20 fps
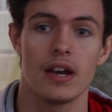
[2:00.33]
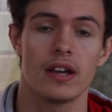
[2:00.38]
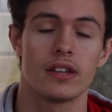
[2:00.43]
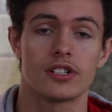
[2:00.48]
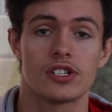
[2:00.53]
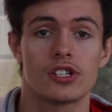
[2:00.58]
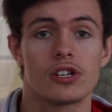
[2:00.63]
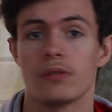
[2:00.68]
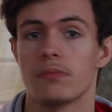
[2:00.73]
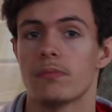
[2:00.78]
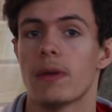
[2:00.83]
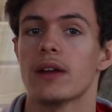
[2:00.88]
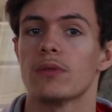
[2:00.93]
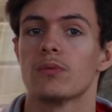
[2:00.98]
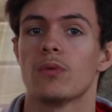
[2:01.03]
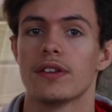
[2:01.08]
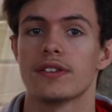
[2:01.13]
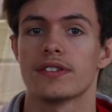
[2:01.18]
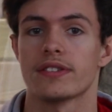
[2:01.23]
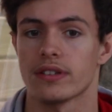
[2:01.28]
The two main
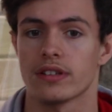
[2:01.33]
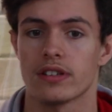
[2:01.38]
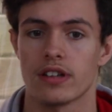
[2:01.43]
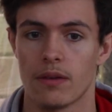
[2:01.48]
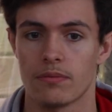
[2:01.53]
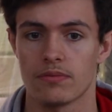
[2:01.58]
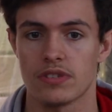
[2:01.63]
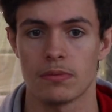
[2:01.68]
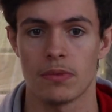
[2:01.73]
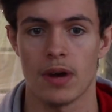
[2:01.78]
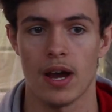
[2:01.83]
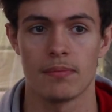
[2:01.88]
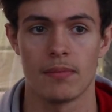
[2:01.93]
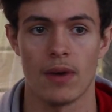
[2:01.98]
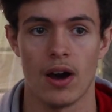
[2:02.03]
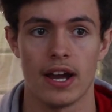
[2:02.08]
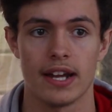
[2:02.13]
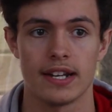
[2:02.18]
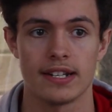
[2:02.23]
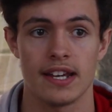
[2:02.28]
ones that come to my
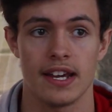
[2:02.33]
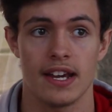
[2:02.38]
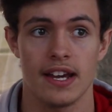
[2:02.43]
mind